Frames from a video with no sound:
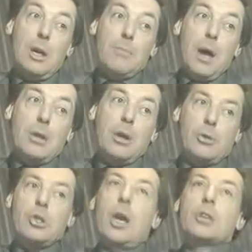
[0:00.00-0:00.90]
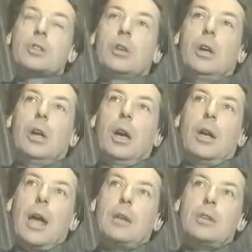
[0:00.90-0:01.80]
by not just an
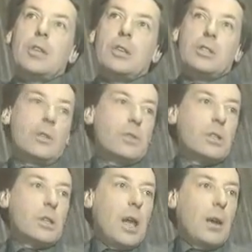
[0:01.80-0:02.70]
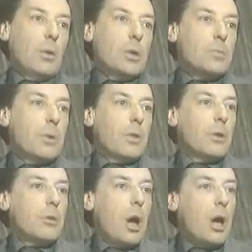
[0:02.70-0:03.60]
added sensitivity to language, but the
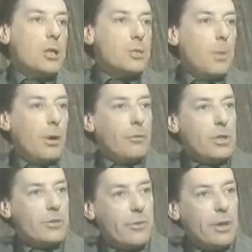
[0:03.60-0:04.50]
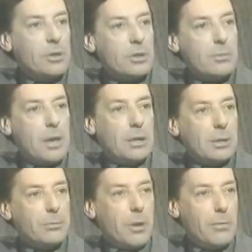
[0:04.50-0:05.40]
grasp of this fundamental
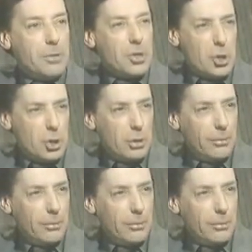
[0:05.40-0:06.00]
proposition